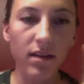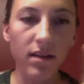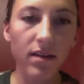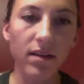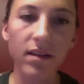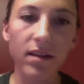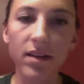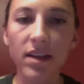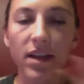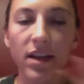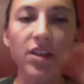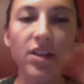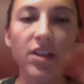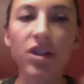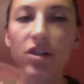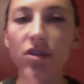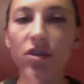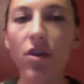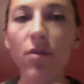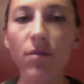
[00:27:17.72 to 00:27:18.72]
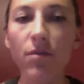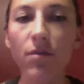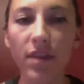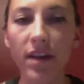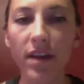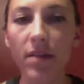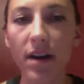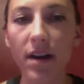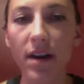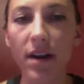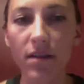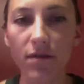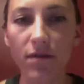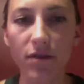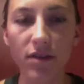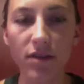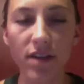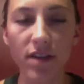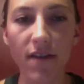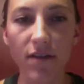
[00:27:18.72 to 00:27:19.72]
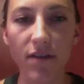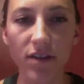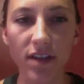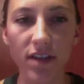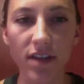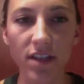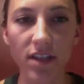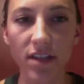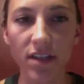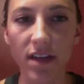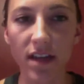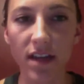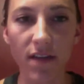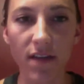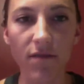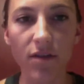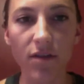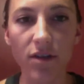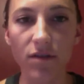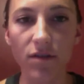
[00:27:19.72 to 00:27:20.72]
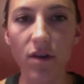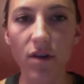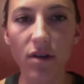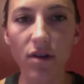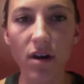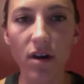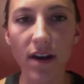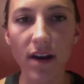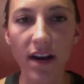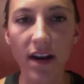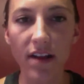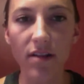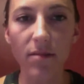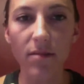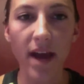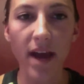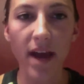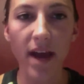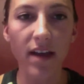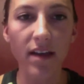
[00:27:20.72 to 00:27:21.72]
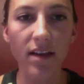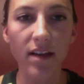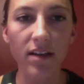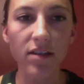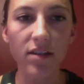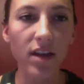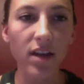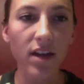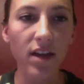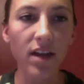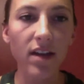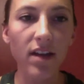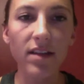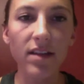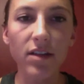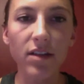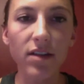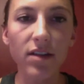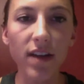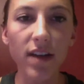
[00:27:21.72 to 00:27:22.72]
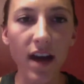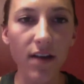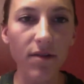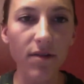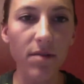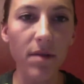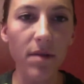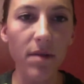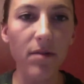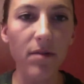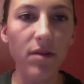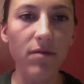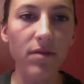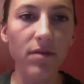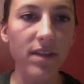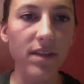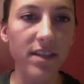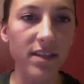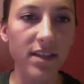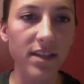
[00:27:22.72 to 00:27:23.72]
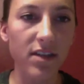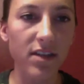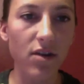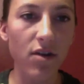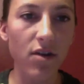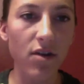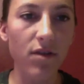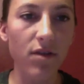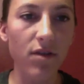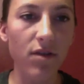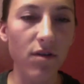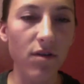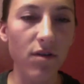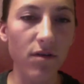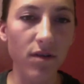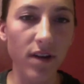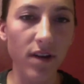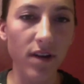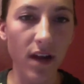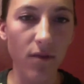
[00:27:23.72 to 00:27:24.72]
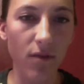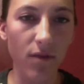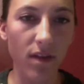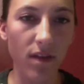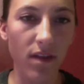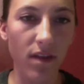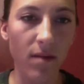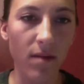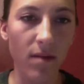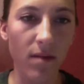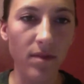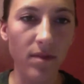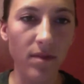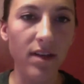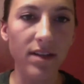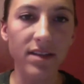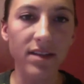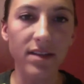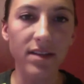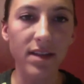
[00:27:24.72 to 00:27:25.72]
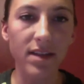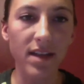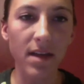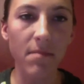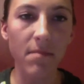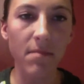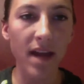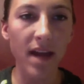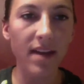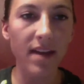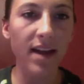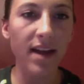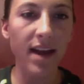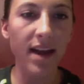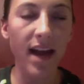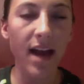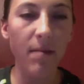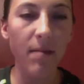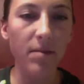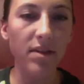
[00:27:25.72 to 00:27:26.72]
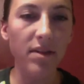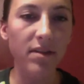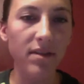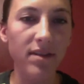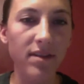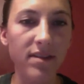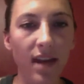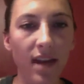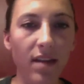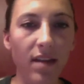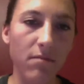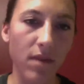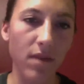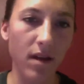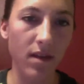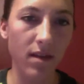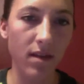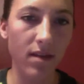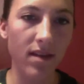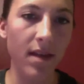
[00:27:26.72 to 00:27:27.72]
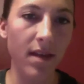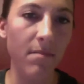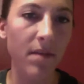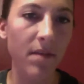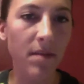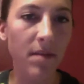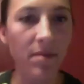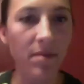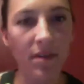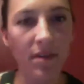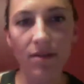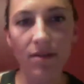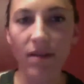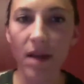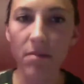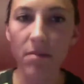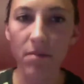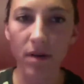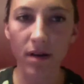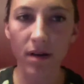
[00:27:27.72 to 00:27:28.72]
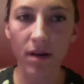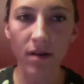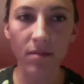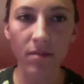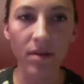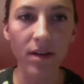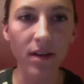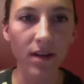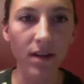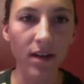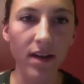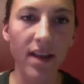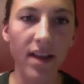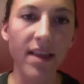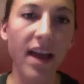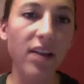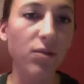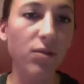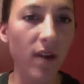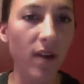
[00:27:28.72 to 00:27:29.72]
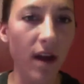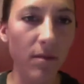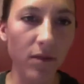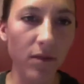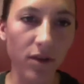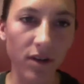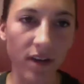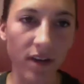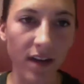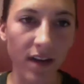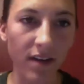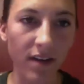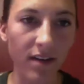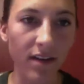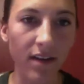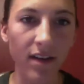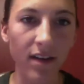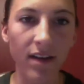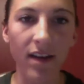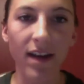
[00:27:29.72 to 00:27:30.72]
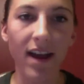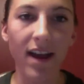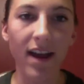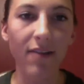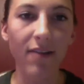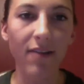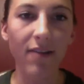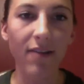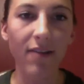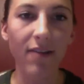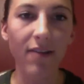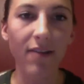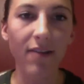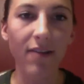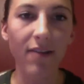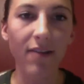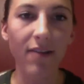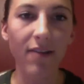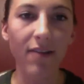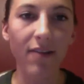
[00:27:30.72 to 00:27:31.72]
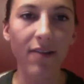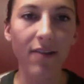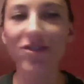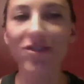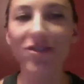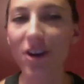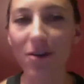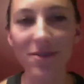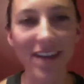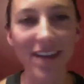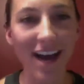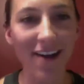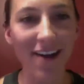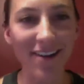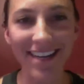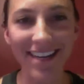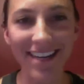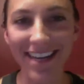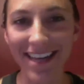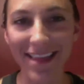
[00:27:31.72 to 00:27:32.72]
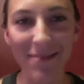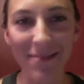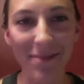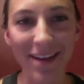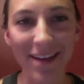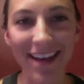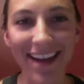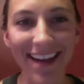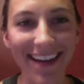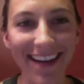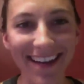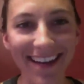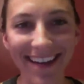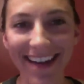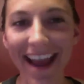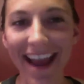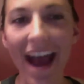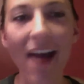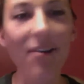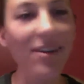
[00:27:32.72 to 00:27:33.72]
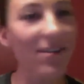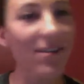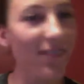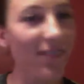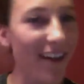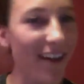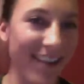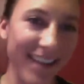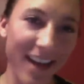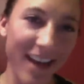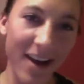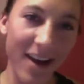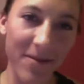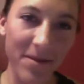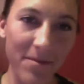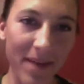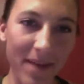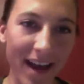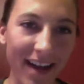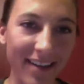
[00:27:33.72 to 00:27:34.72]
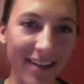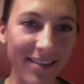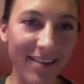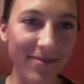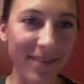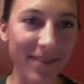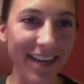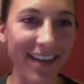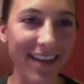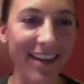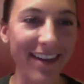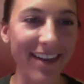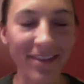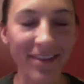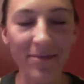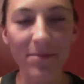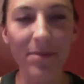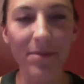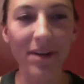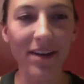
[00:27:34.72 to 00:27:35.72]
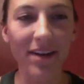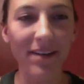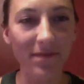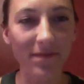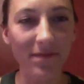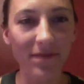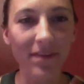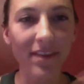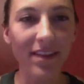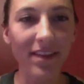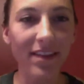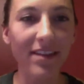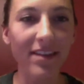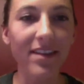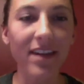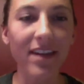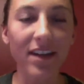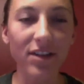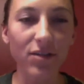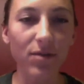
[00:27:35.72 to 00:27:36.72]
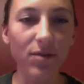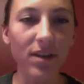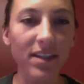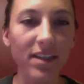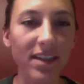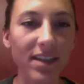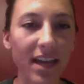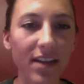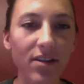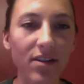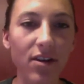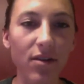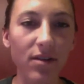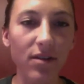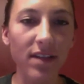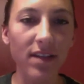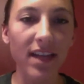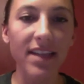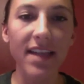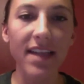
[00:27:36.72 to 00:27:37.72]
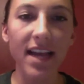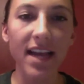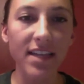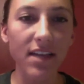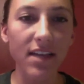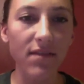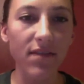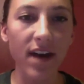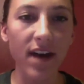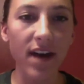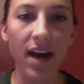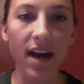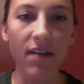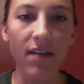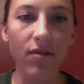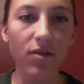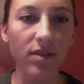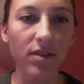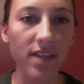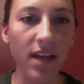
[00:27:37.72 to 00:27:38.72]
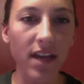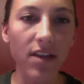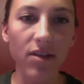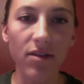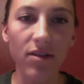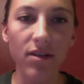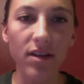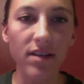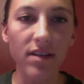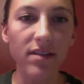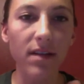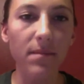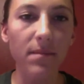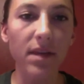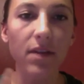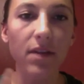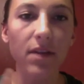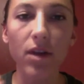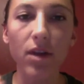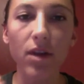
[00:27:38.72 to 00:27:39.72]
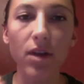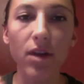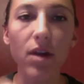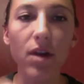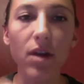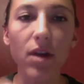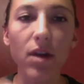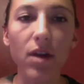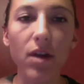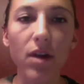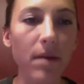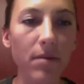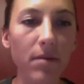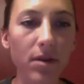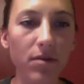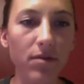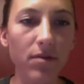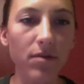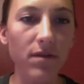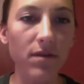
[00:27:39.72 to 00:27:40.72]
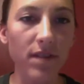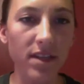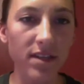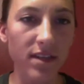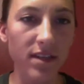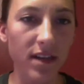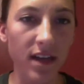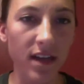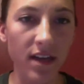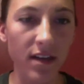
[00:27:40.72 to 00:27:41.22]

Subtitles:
it just, don't think about it the first conversation on that first phone call getting their package. You got to remember to revisit it over and over again with them, because it might not happen till the second month. That might be their light bulb. And that's what I'm learning. And I was so doubting it in the beginning, and now it's finally coming back to me. But yeah, I just want to take note, like that day 5 or day 30, something, remember to revisit it.